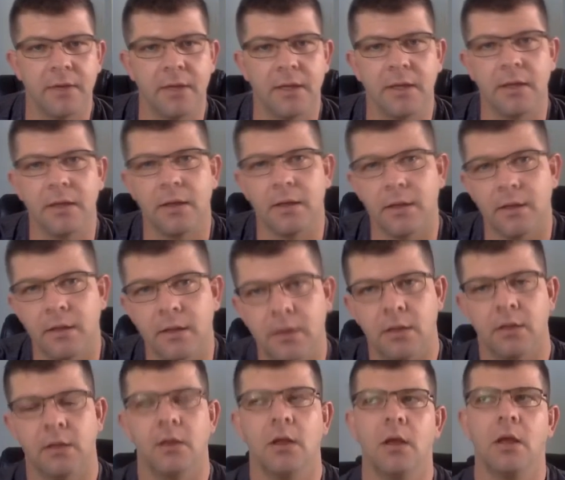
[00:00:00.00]

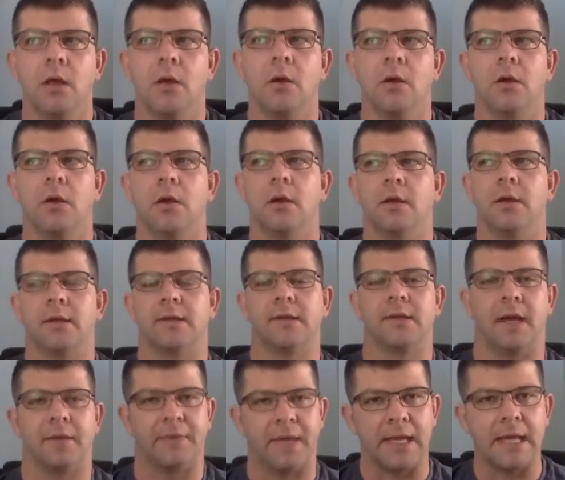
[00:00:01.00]
it's
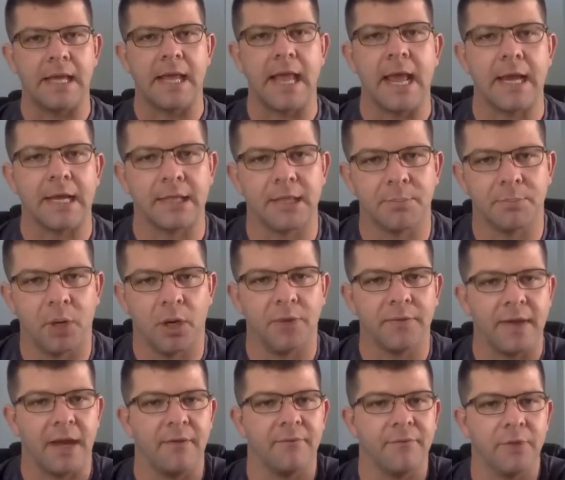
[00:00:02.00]
not that he can't get the ball
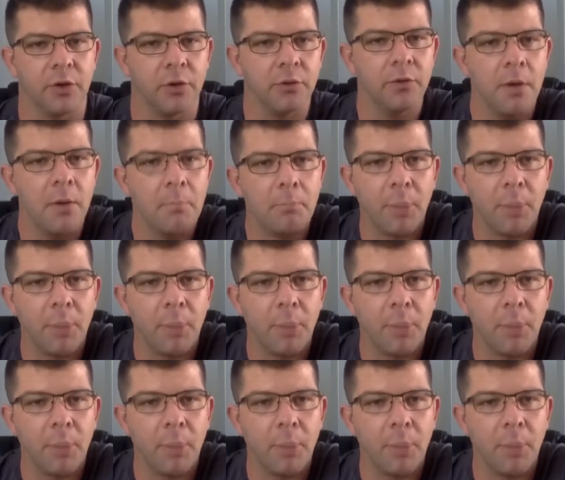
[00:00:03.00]
downfield,